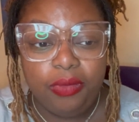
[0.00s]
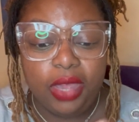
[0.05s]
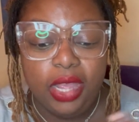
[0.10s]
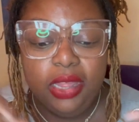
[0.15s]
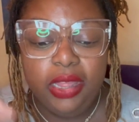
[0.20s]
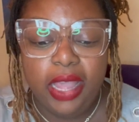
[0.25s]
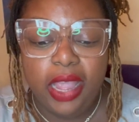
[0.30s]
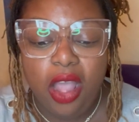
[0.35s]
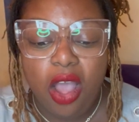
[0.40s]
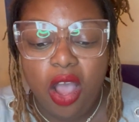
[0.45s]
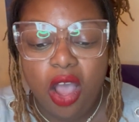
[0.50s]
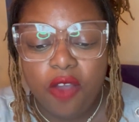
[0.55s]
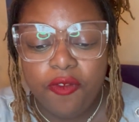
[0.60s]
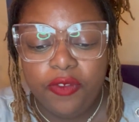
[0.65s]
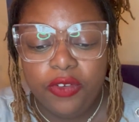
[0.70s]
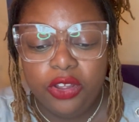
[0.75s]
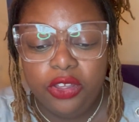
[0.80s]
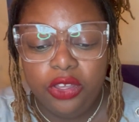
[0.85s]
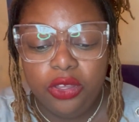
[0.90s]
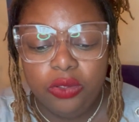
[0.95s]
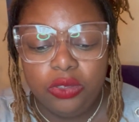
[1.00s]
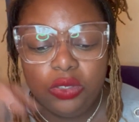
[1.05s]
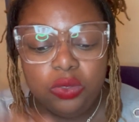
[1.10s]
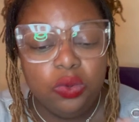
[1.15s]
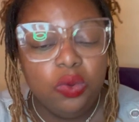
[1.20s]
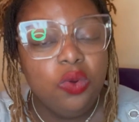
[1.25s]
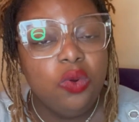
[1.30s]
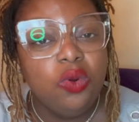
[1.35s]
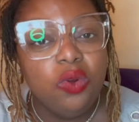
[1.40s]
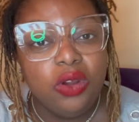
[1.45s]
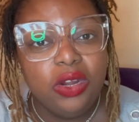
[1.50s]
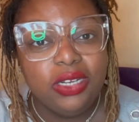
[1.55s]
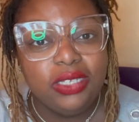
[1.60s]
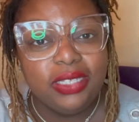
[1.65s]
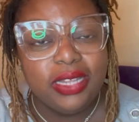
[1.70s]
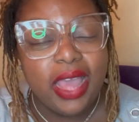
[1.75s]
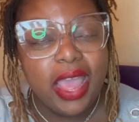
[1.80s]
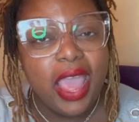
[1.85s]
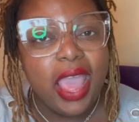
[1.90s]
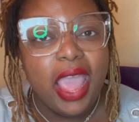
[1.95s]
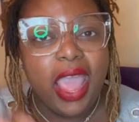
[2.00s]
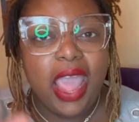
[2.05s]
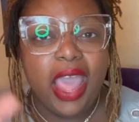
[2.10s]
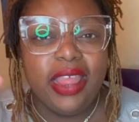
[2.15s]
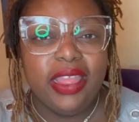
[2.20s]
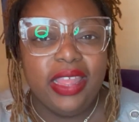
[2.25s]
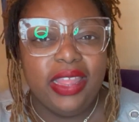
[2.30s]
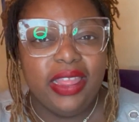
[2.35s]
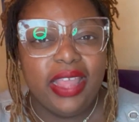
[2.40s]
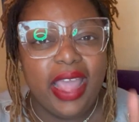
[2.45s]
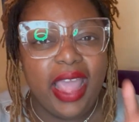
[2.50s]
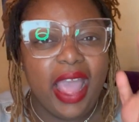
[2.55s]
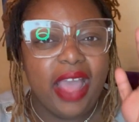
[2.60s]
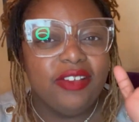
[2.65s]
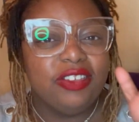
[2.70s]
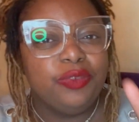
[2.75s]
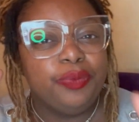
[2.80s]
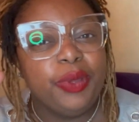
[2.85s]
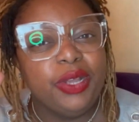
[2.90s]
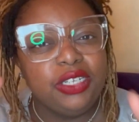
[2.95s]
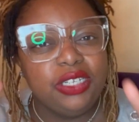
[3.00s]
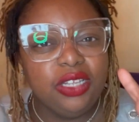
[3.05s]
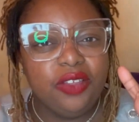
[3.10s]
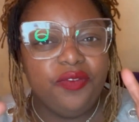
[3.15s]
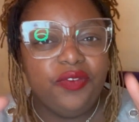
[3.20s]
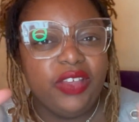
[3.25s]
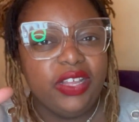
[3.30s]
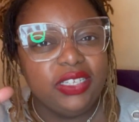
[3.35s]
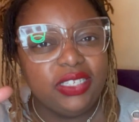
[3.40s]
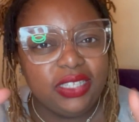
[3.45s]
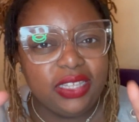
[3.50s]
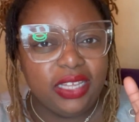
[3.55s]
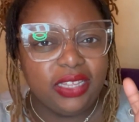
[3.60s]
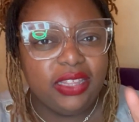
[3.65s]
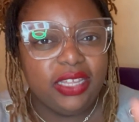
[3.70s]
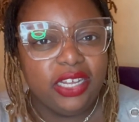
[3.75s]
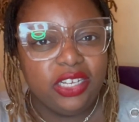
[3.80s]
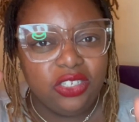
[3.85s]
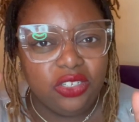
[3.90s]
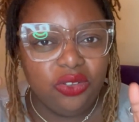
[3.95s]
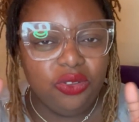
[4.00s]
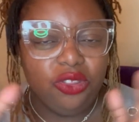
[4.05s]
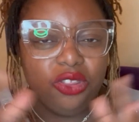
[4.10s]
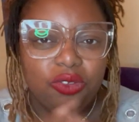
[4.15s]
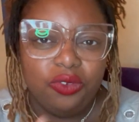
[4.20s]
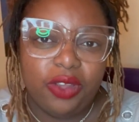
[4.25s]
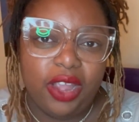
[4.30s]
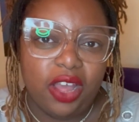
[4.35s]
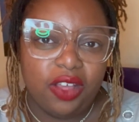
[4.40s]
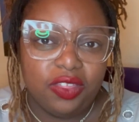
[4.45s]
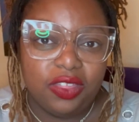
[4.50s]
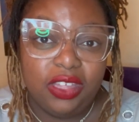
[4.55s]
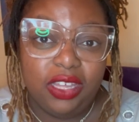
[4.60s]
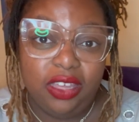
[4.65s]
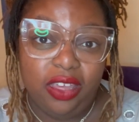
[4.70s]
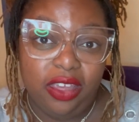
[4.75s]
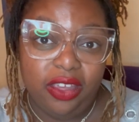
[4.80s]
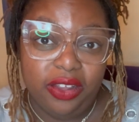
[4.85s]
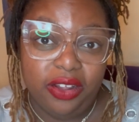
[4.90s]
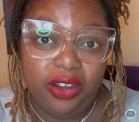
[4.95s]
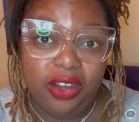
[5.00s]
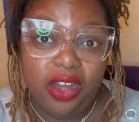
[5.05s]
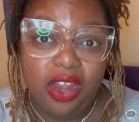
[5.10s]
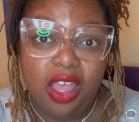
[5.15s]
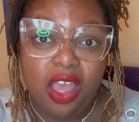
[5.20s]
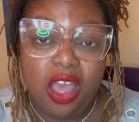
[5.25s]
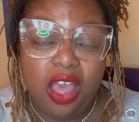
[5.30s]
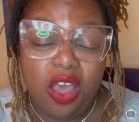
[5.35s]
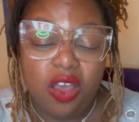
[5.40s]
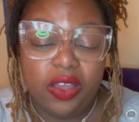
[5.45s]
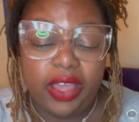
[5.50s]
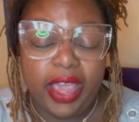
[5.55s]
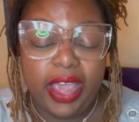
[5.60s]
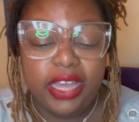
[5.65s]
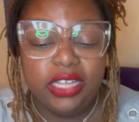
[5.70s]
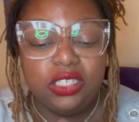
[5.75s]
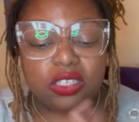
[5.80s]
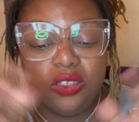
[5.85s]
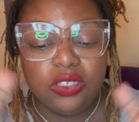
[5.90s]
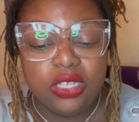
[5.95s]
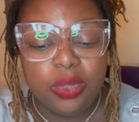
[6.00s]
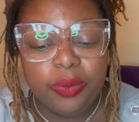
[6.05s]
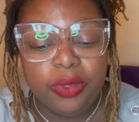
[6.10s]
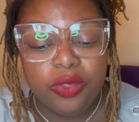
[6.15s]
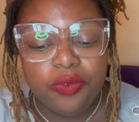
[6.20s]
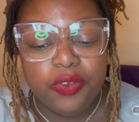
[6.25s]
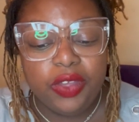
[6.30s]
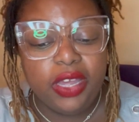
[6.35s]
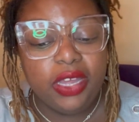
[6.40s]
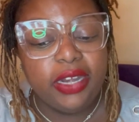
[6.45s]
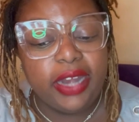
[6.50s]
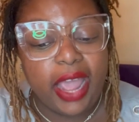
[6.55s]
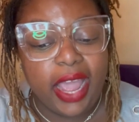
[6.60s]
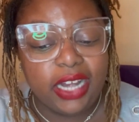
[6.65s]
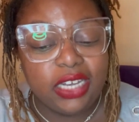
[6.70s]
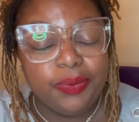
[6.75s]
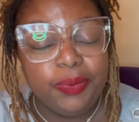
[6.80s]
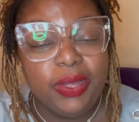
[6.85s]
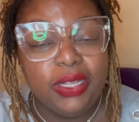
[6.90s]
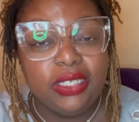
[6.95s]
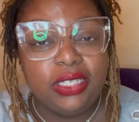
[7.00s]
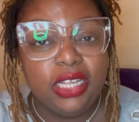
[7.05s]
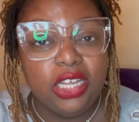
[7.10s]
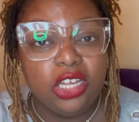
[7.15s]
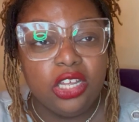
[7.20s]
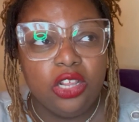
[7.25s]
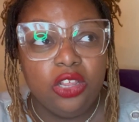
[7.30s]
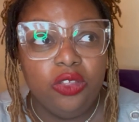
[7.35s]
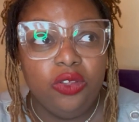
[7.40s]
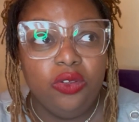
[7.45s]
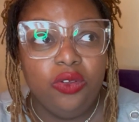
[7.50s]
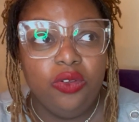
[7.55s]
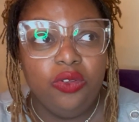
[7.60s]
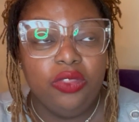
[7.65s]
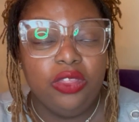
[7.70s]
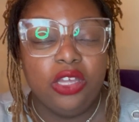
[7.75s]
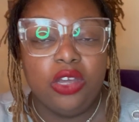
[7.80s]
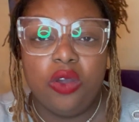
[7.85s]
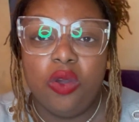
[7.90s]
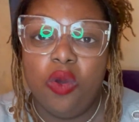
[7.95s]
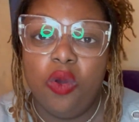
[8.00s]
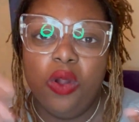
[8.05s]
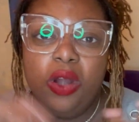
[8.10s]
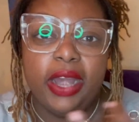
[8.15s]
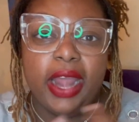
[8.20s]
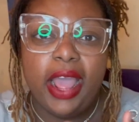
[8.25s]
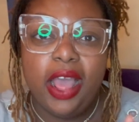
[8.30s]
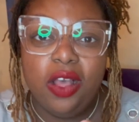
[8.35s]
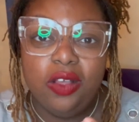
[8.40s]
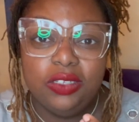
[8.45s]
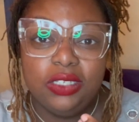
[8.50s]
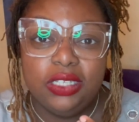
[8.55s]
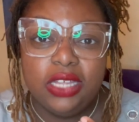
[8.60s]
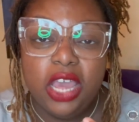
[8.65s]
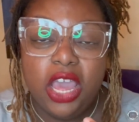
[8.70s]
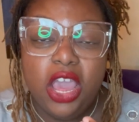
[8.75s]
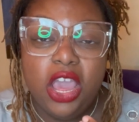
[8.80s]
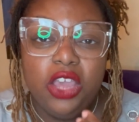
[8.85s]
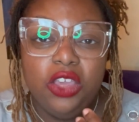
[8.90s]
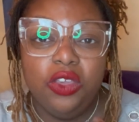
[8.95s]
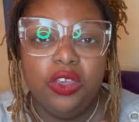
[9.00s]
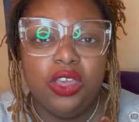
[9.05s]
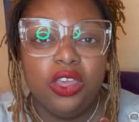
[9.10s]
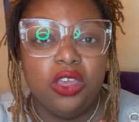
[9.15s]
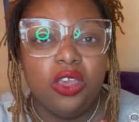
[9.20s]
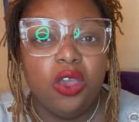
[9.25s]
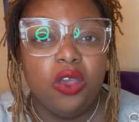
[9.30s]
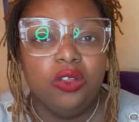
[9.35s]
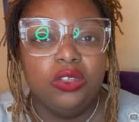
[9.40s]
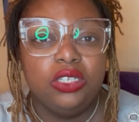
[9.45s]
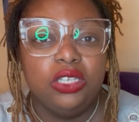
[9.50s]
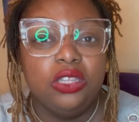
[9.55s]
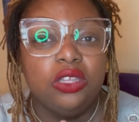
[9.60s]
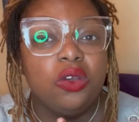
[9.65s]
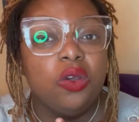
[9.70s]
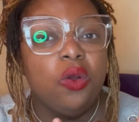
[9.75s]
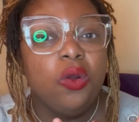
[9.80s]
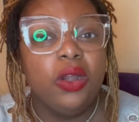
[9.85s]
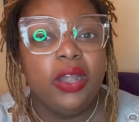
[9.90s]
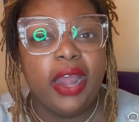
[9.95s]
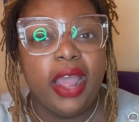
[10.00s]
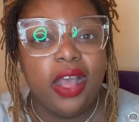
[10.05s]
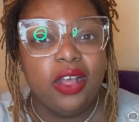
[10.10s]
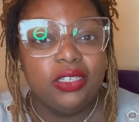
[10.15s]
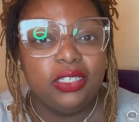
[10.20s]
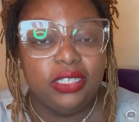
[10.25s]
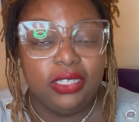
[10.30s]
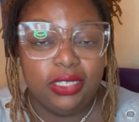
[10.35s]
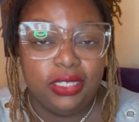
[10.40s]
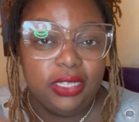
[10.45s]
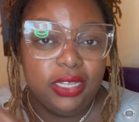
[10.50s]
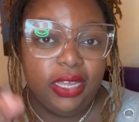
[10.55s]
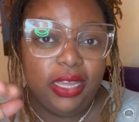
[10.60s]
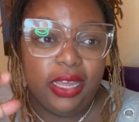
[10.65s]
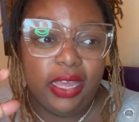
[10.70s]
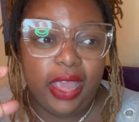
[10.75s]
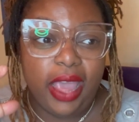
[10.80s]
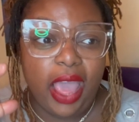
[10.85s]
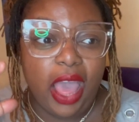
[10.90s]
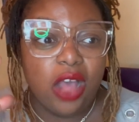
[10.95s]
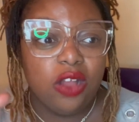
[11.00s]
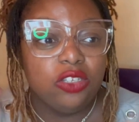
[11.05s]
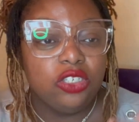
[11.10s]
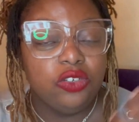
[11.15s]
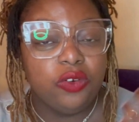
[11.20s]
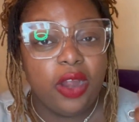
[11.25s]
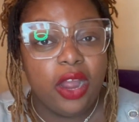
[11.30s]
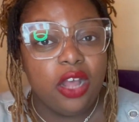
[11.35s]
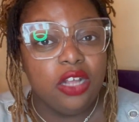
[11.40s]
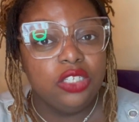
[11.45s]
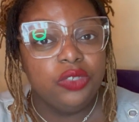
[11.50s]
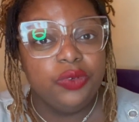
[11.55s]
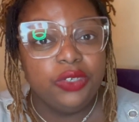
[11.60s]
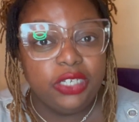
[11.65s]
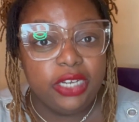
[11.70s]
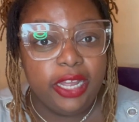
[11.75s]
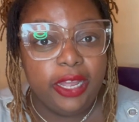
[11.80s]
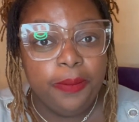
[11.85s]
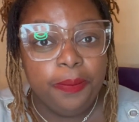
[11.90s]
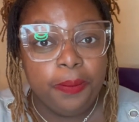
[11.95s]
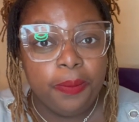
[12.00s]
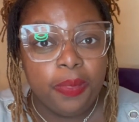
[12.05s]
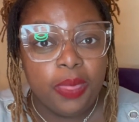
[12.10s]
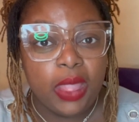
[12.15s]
They offer you tours, and then they have special events that they do throughout the year. Okay, so some of the reenactments include the courthouse. You can go to the courthouse and see how trials were done.